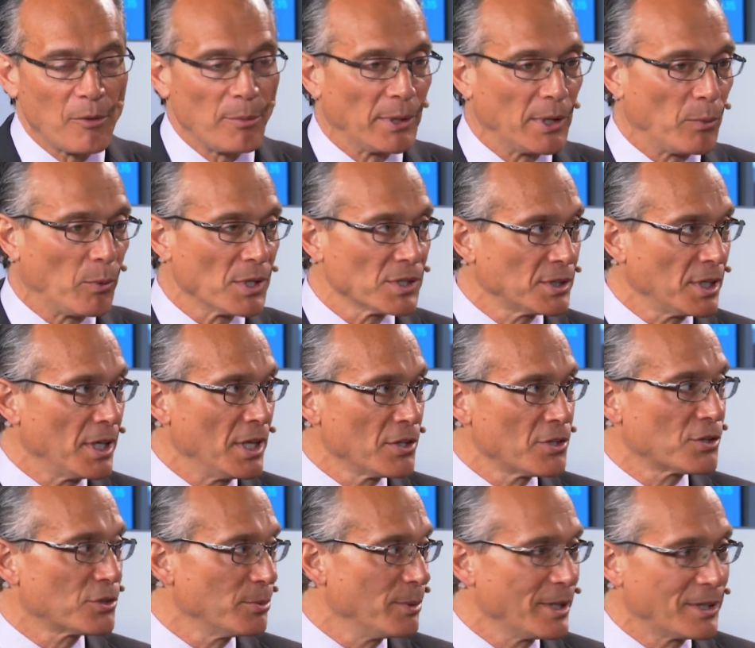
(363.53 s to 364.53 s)
everybody wants to
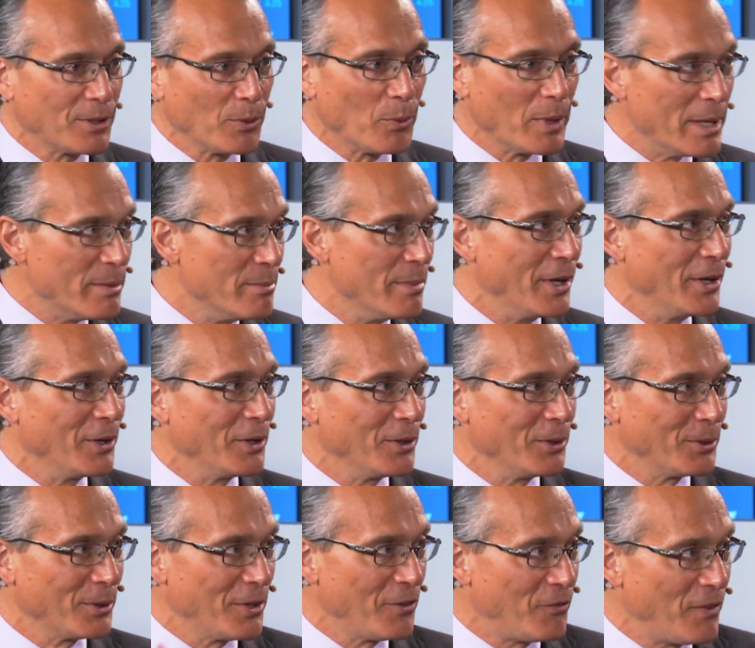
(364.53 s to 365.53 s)
instrument the
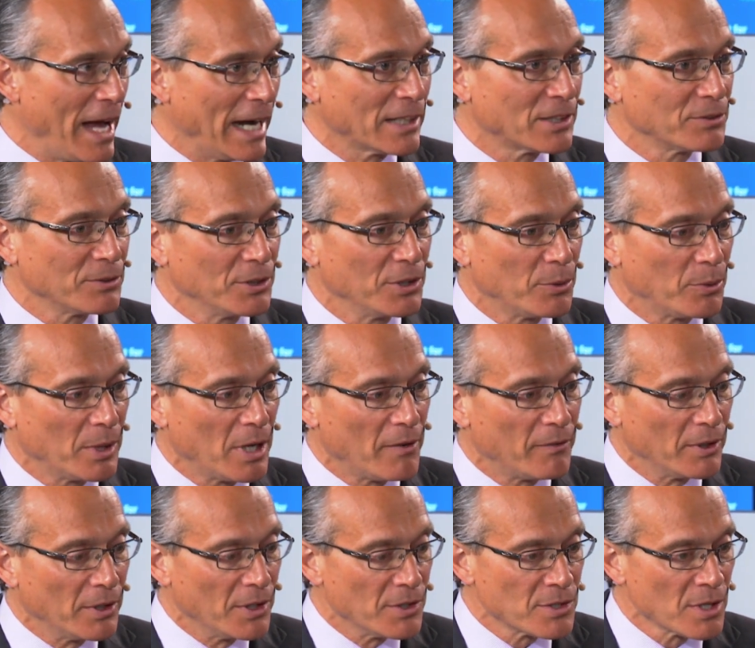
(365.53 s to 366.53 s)
windmill or the factory or
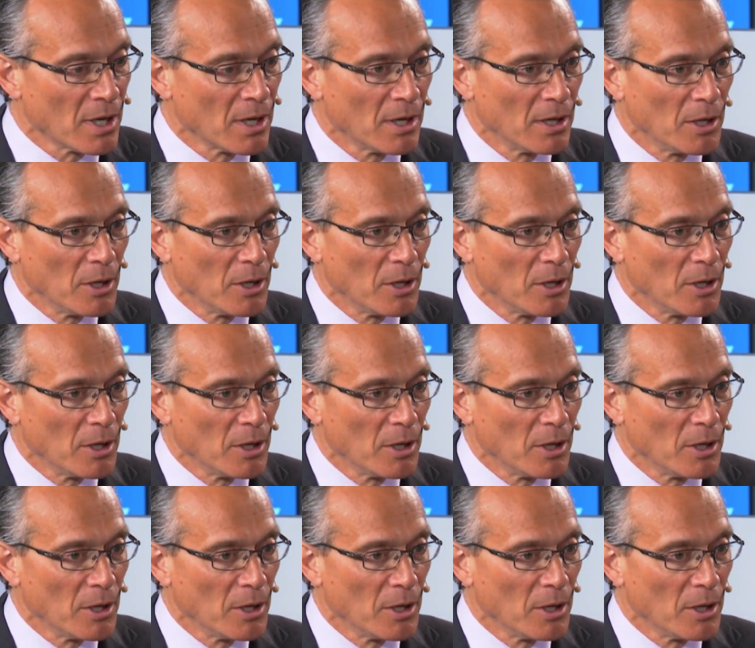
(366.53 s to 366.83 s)
whatever it is,